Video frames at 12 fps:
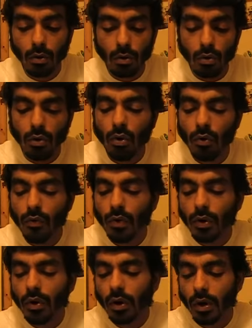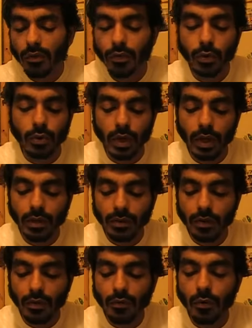or over a few
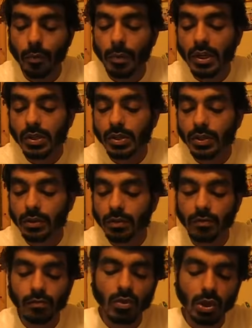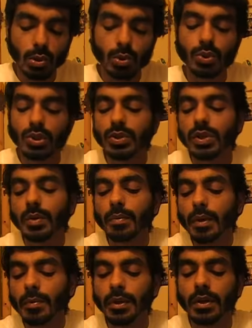days a formation closer
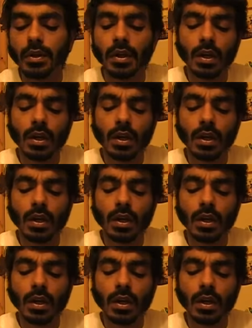than maybe